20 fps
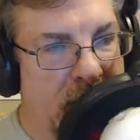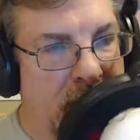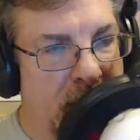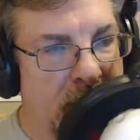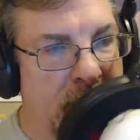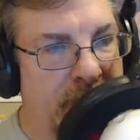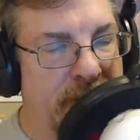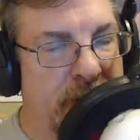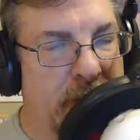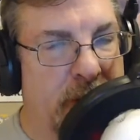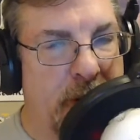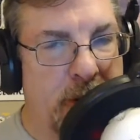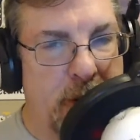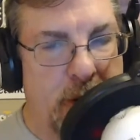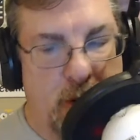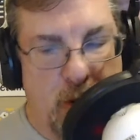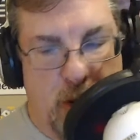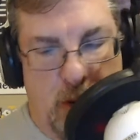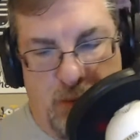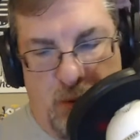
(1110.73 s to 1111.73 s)
if you go to
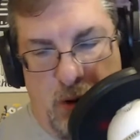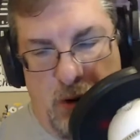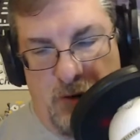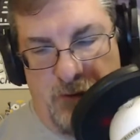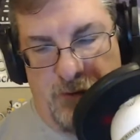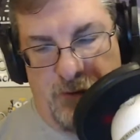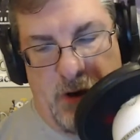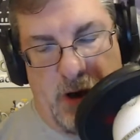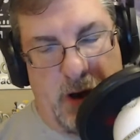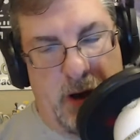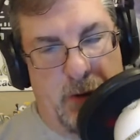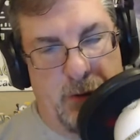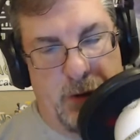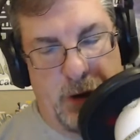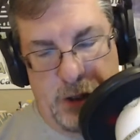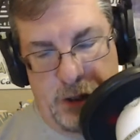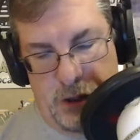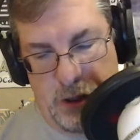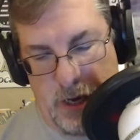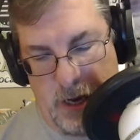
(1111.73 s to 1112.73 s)
your profile,
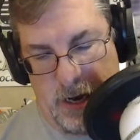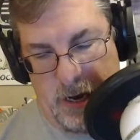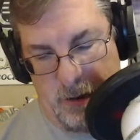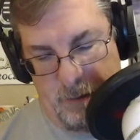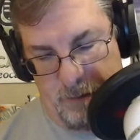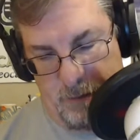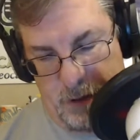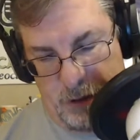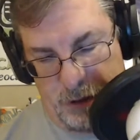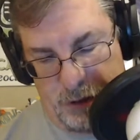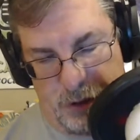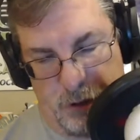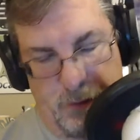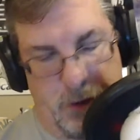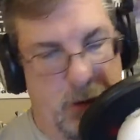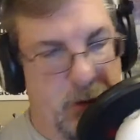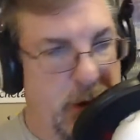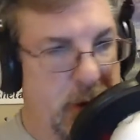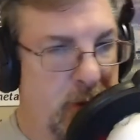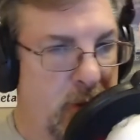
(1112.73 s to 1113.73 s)
which I'm assuming
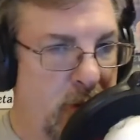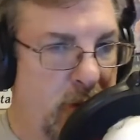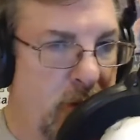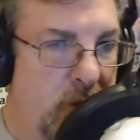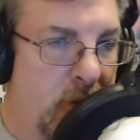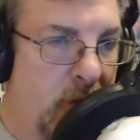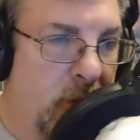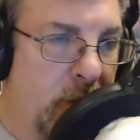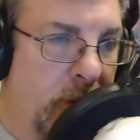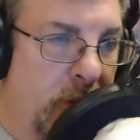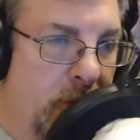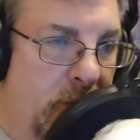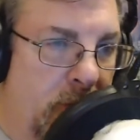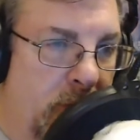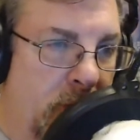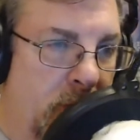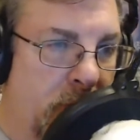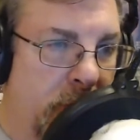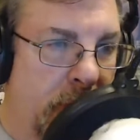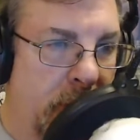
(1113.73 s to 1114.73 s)
what
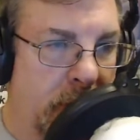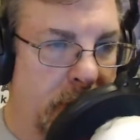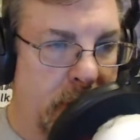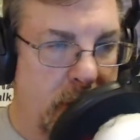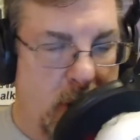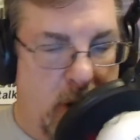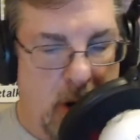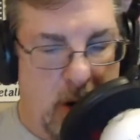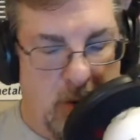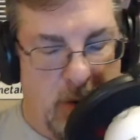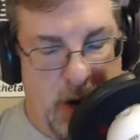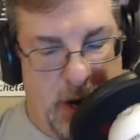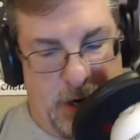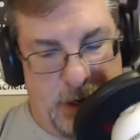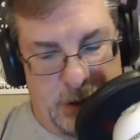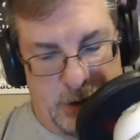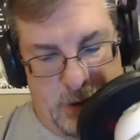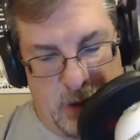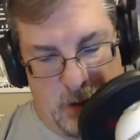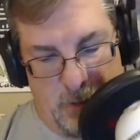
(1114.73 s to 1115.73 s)
our
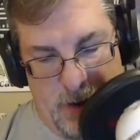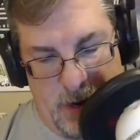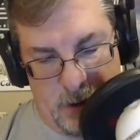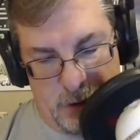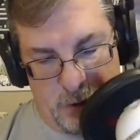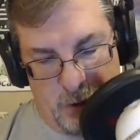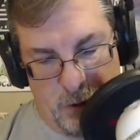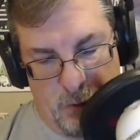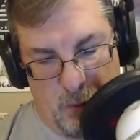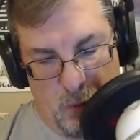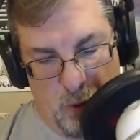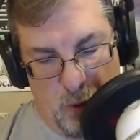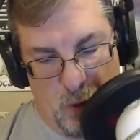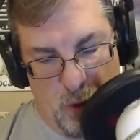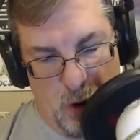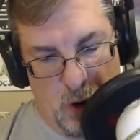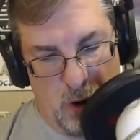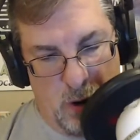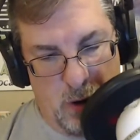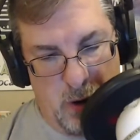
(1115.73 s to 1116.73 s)
Reagan's talking about is go to
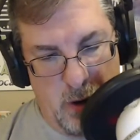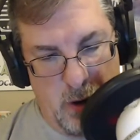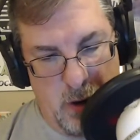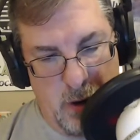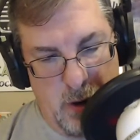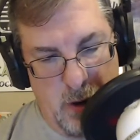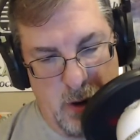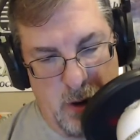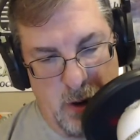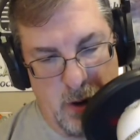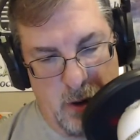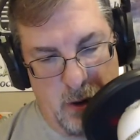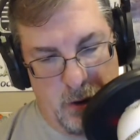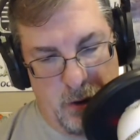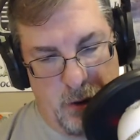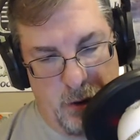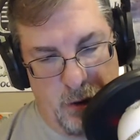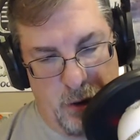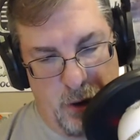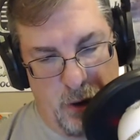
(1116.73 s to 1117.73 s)
more,
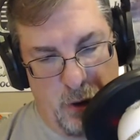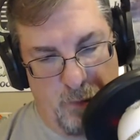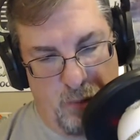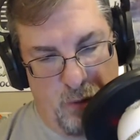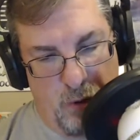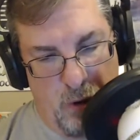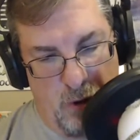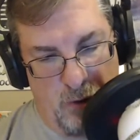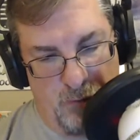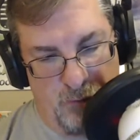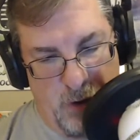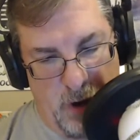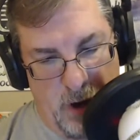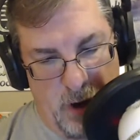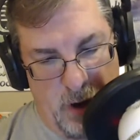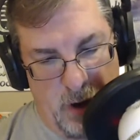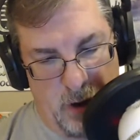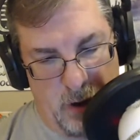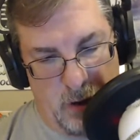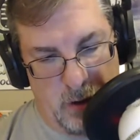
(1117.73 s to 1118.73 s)
go to your
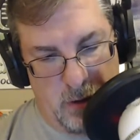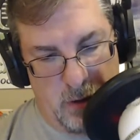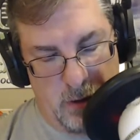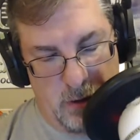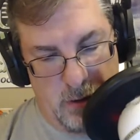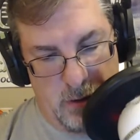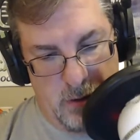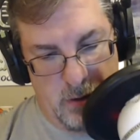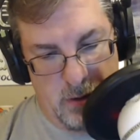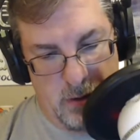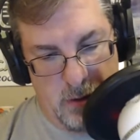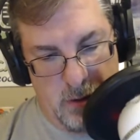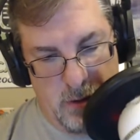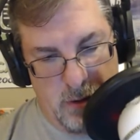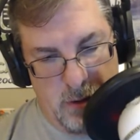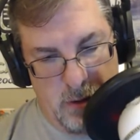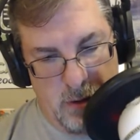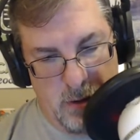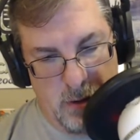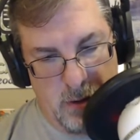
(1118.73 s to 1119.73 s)
profile,
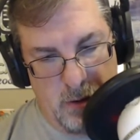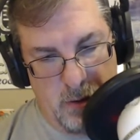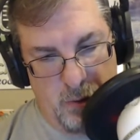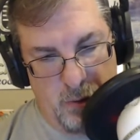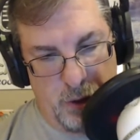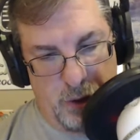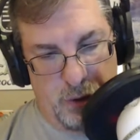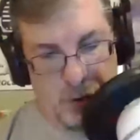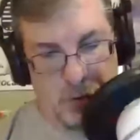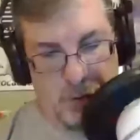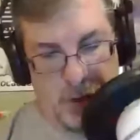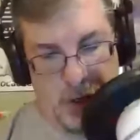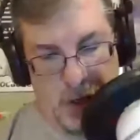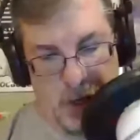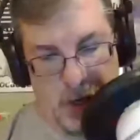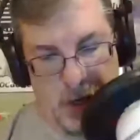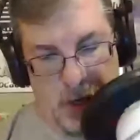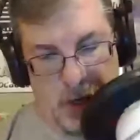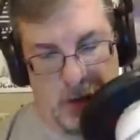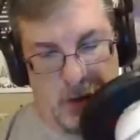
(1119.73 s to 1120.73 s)
which would
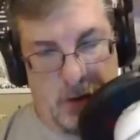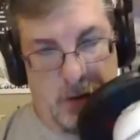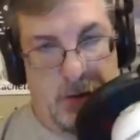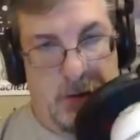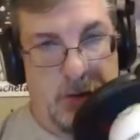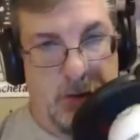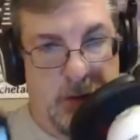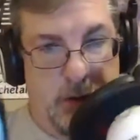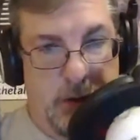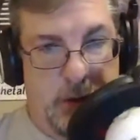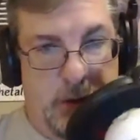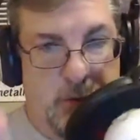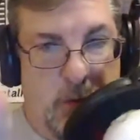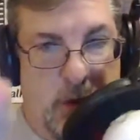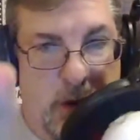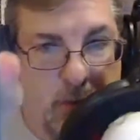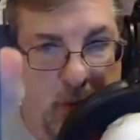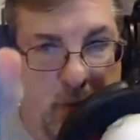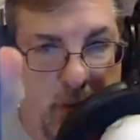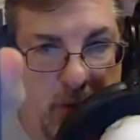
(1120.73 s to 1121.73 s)
be this is my
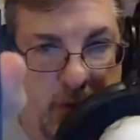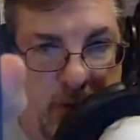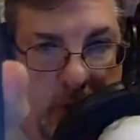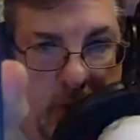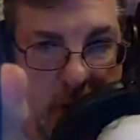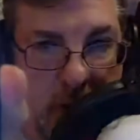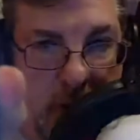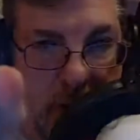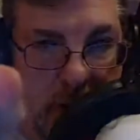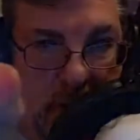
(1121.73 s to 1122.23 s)
profile.